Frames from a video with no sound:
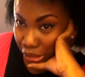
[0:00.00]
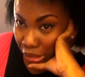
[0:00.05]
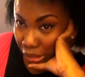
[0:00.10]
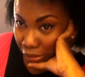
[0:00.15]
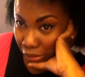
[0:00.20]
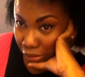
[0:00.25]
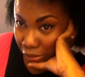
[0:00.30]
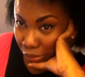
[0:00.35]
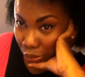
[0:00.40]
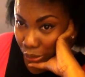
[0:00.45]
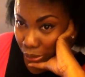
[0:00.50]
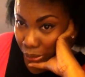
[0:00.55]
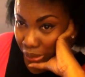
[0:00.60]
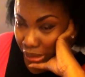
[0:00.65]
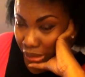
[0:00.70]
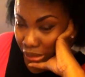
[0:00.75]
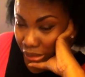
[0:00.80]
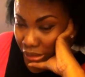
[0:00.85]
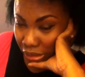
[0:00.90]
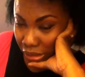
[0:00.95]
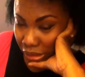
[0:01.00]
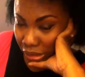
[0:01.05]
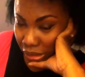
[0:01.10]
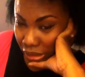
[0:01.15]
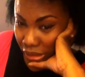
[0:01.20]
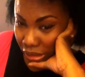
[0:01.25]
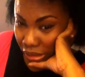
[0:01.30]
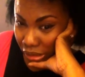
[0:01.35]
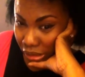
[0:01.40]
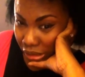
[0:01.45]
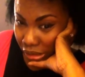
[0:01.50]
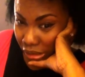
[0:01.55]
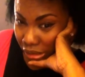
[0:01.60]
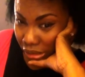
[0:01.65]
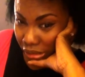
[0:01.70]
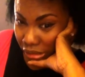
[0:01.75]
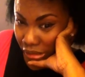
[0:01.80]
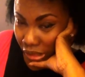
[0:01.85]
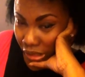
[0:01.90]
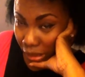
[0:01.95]
out for me. And the
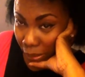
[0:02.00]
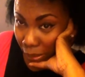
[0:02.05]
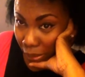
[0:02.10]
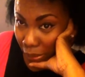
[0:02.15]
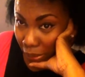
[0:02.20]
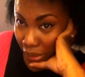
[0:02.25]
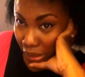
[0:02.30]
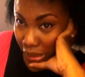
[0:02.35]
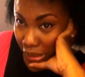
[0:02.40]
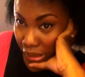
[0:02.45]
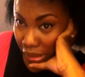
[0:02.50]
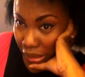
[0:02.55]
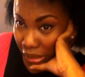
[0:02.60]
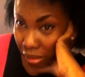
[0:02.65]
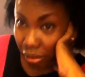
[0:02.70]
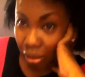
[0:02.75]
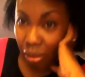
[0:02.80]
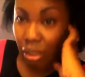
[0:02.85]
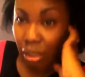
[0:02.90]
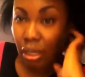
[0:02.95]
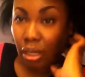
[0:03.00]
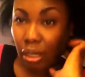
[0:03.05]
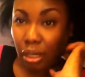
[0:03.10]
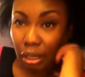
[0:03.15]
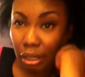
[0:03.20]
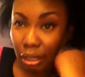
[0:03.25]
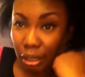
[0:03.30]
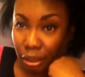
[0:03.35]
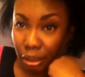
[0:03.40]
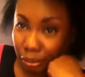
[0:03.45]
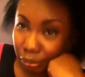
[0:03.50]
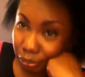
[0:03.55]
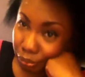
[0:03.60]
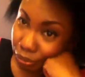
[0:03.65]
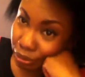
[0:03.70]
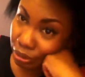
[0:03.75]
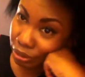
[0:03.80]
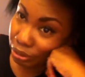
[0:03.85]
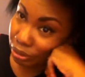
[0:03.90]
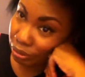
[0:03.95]
top of my hair um,
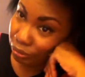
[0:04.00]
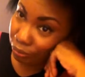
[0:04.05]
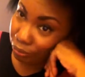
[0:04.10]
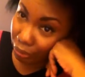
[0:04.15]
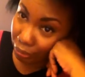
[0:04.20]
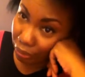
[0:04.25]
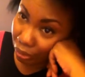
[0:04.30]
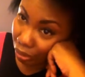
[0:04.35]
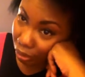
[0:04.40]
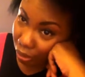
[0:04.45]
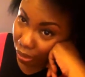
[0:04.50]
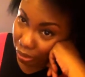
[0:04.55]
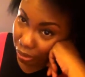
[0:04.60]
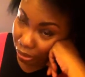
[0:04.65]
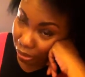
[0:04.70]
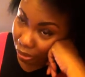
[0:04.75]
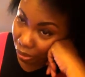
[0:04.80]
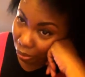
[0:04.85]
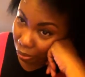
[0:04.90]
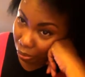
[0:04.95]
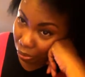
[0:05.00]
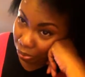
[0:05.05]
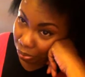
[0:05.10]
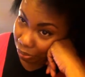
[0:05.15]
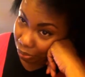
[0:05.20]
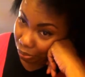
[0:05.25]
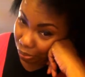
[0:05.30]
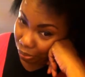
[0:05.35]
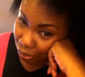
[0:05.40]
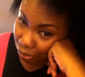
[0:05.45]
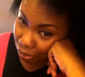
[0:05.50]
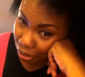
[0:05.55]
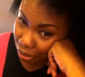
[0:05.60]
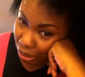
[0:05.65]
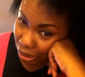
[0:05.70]
was very hard to comb through,